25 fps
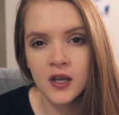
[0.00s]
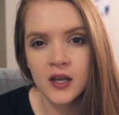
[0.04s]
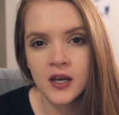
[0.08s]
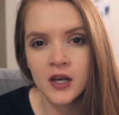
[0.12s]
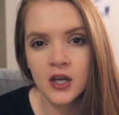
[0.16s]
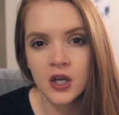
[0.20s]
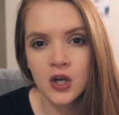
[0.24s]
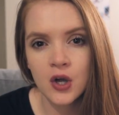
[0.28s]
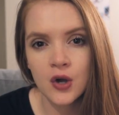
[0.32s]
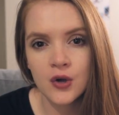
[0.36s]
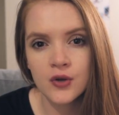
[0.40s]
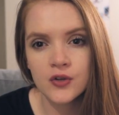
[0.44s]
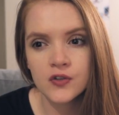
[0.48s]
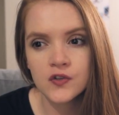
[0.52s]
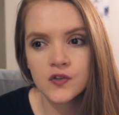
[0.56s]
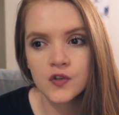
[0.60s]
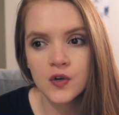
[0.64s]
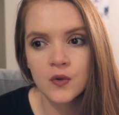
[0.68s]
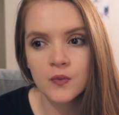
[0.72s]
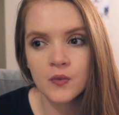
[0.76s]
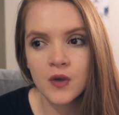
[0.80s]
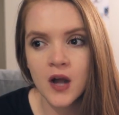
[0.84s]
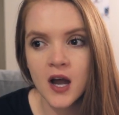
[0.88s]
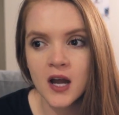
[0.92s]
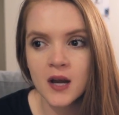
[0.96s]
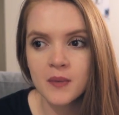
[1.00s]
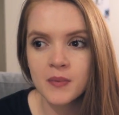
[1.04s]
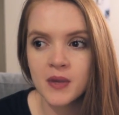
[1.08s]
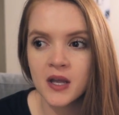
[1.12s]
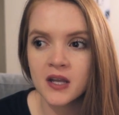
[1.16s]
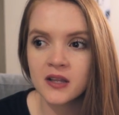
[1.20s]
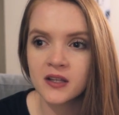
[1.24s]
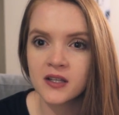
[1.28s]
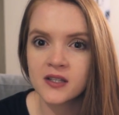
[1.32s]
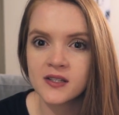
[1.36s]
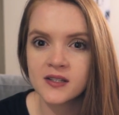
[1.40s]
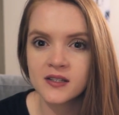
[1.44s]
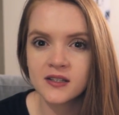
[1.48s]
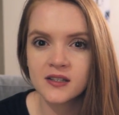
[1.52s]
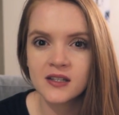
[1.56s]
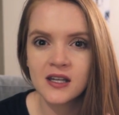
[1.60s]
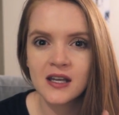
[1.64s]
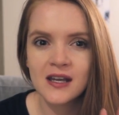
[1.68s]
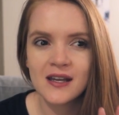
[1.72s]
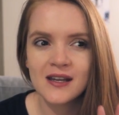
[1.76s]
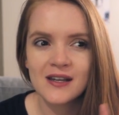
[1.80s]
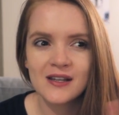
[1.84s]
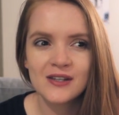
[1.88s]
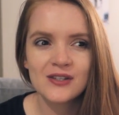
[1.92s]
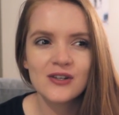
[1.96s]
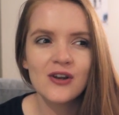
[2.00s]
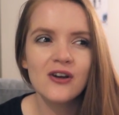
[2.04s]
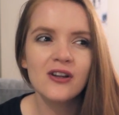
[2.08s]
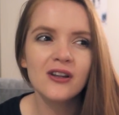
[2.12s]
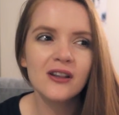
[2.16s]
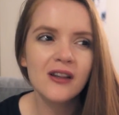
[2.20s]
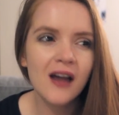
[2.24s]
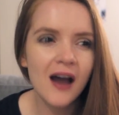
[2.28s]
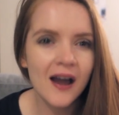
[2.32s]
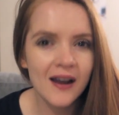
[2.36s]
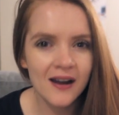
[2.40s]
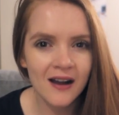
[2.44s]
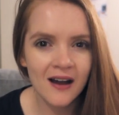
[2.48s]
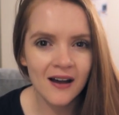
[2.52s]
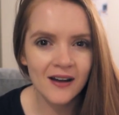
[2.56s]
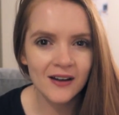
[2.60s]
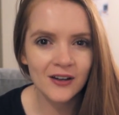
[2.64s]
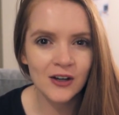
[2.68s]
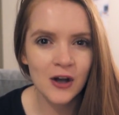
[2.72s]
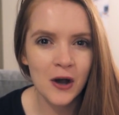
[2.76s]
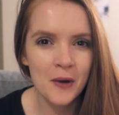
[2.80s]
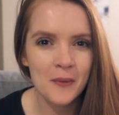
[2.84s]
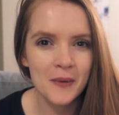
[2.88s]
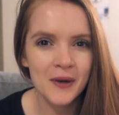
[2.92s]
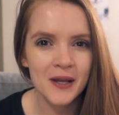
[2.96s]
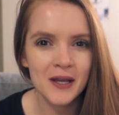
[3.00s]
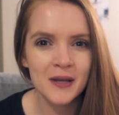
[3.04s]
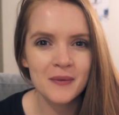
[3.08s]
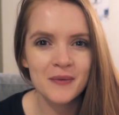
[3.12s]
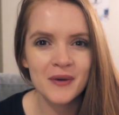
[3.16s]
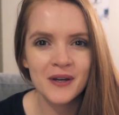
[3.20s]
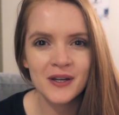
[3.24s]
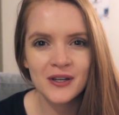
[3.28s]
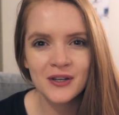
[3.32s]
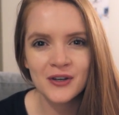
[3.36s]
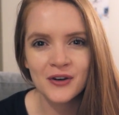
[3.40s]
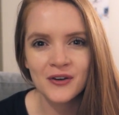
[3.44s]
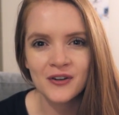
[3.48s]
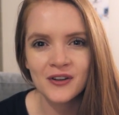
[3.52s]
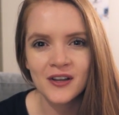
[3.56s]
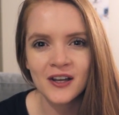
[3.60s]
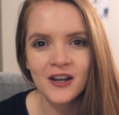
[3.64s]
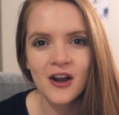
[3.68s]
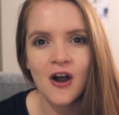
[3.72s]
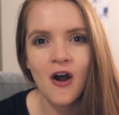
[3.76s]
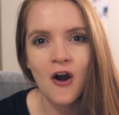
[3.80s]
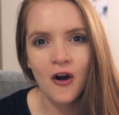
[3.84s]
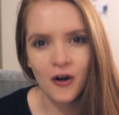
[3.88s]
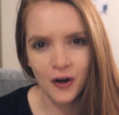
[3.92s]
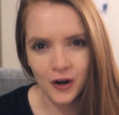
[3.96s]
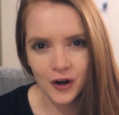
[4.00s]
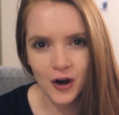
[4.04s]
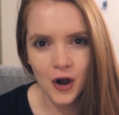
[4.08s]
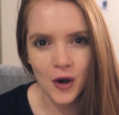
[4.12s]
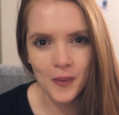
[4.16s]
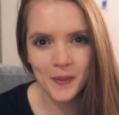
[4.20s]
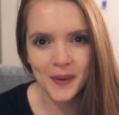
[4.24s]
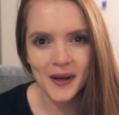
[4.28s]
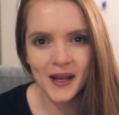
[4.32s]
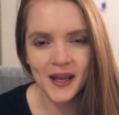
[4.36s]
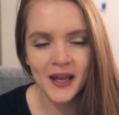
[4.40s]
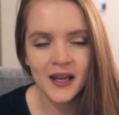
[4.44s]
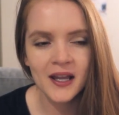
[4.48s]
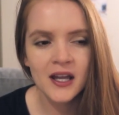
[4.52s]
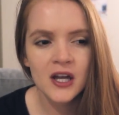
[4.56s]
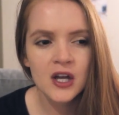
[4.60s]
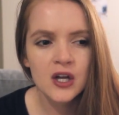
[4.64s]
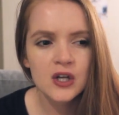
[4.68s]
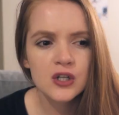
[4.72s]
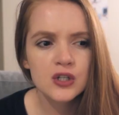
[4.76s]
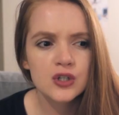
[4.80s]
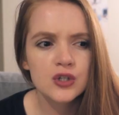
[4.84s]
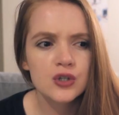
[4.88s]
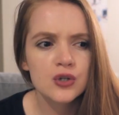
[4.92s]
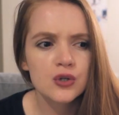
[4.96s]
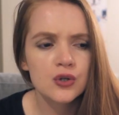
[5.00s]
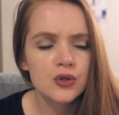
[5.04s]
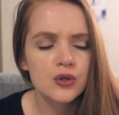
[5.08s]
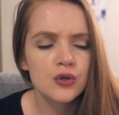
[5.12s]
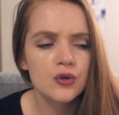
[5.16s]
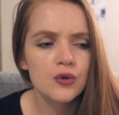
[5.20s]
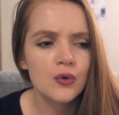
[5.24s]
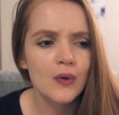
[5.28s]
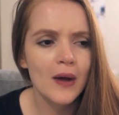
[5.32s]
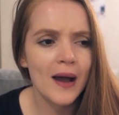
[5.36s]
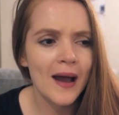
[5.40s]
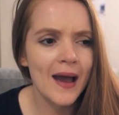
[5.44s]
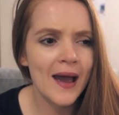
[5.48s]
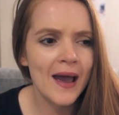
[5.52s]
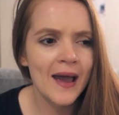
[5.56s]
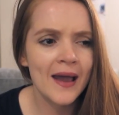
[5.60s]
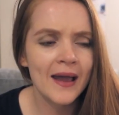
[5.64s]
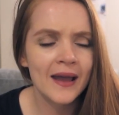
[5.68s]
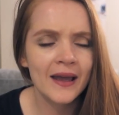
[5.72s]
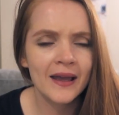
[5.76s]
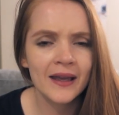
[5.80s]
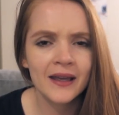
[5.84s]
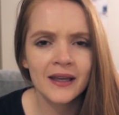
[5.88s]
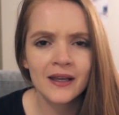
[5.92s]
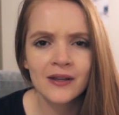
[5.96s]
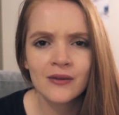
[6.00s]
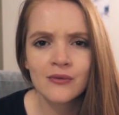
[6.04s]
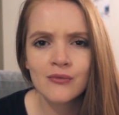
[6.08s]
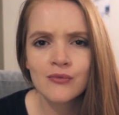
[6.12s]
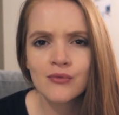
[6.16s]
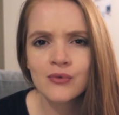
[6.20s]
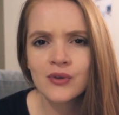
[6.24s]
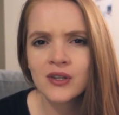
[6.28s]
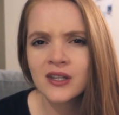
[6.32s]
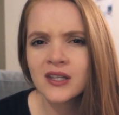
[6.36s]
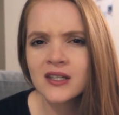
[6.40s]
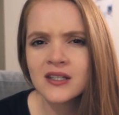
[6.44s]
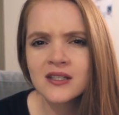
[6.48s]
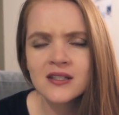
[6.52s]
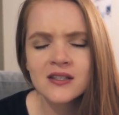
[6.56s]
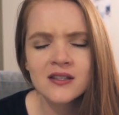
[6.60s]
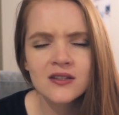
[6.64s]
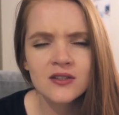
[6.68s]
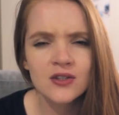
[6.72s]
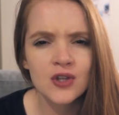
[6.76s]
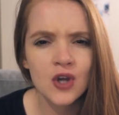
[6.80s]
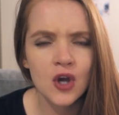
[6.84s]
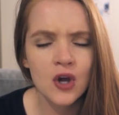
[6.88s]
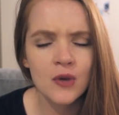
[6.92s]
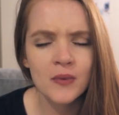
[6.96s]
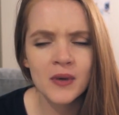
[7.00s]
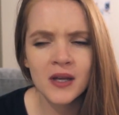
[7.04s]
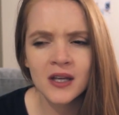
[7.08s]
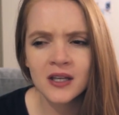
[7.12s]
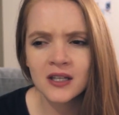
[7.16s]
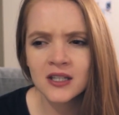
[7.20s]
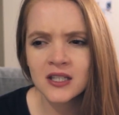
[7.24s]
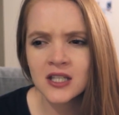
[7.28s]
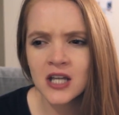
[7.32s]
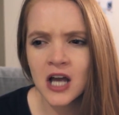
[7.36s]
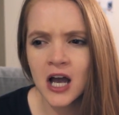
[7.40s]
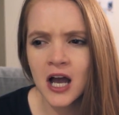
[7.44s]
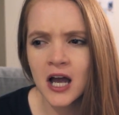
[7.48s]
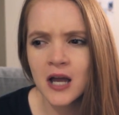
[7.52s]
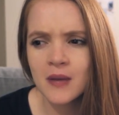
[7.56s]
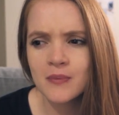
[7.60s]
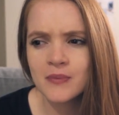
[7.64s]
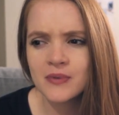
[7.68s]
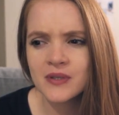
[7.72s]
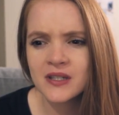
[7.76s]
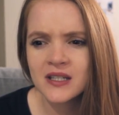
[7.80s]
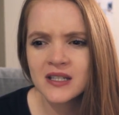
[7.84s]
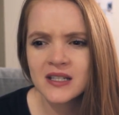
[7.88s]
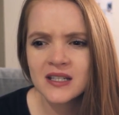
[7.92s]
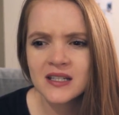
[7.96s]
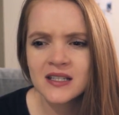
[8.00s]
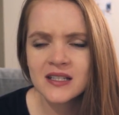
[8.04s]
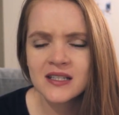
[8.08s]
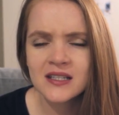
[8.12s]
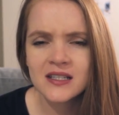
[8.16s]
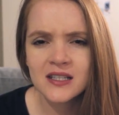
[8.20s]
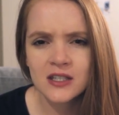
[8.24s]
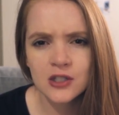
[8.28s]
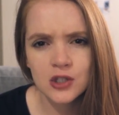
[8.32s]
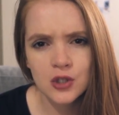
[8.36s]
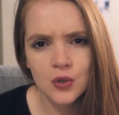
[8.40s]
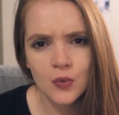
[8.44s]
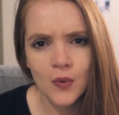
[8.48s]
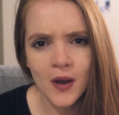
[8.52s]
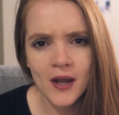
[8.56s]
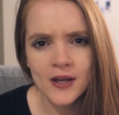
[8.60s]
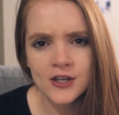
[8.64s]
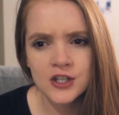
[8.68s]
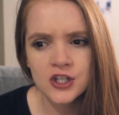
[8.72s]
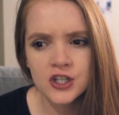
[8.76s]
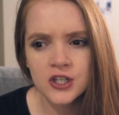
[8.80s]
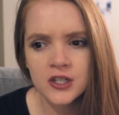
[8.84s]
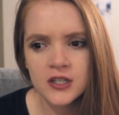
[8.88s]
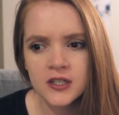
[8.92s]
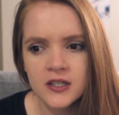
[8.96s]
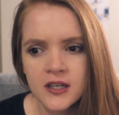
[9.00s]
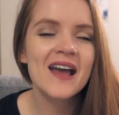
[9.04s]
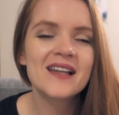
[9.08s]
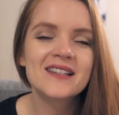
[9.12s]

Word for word: and it goes from kind of being this not light-hearted comedy, but you know, like a horror comedy to a really disturbing type situation.